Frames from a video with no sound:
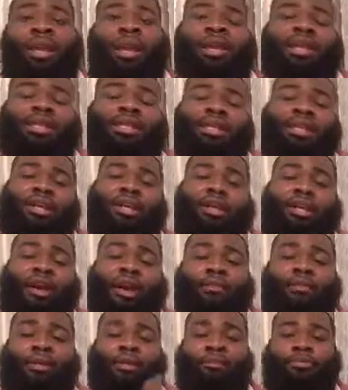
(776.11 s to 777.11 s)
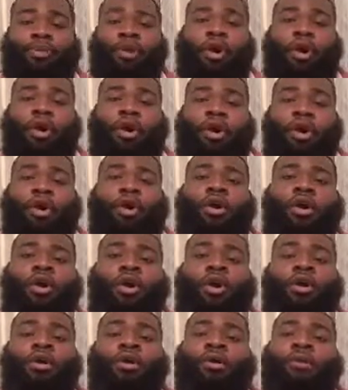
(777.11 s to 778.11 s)
And as they're coming up the
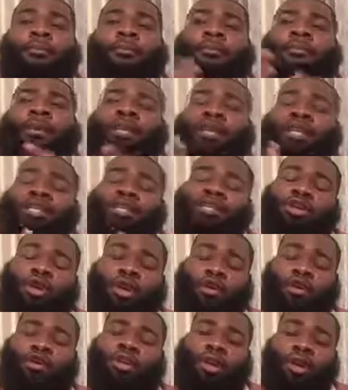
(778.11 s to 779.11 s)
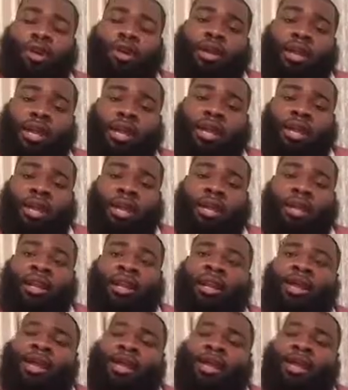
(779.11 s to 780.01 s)
hall, Benny's holding her hand,